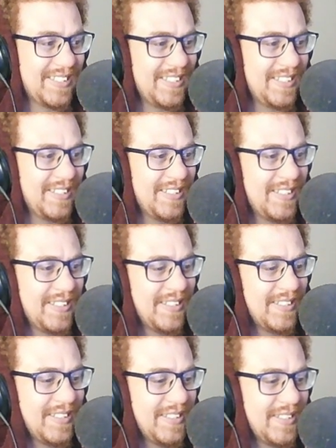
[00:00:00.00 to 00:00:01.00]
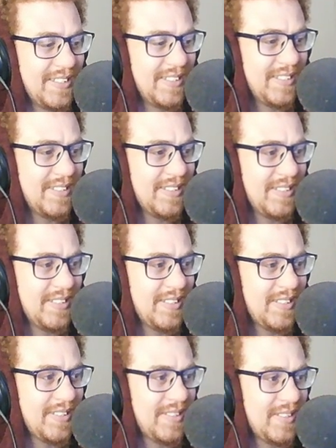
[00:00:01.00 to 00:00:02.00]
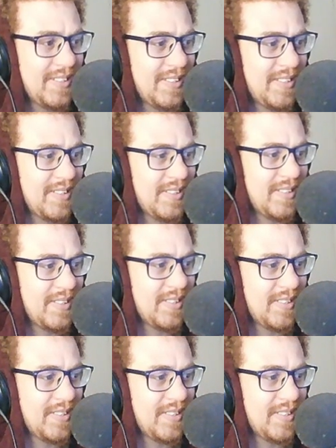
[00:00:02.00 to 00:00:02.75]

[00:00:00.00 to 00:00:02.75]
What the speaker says: (silence)